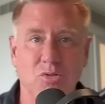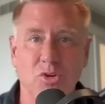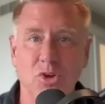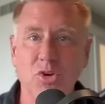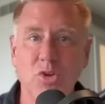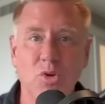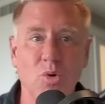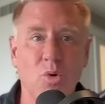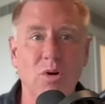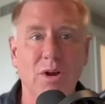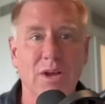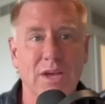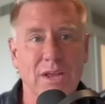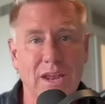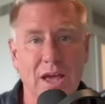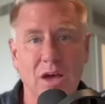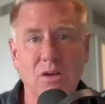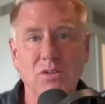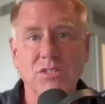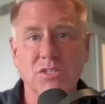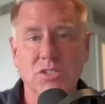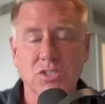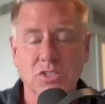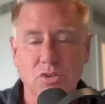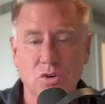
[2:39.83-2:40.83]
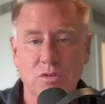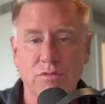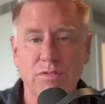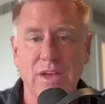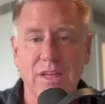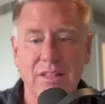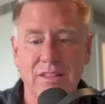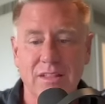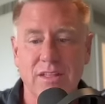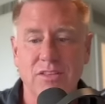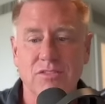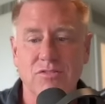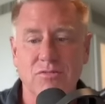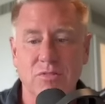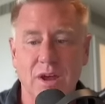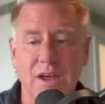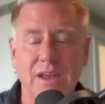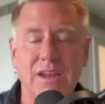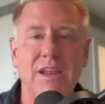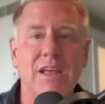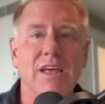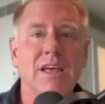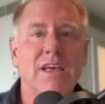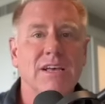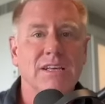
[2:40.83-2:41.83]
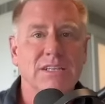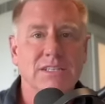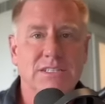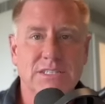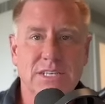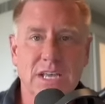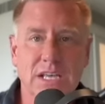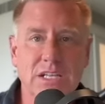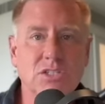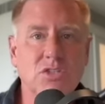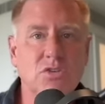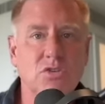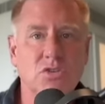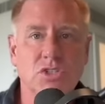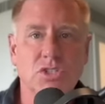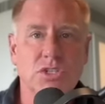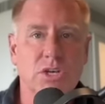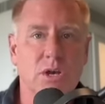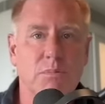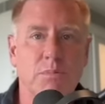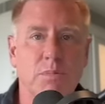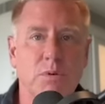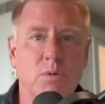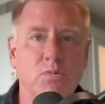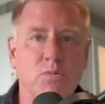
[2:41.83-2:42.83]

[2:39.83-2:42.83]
New York announces surveillance, right? Censorship. It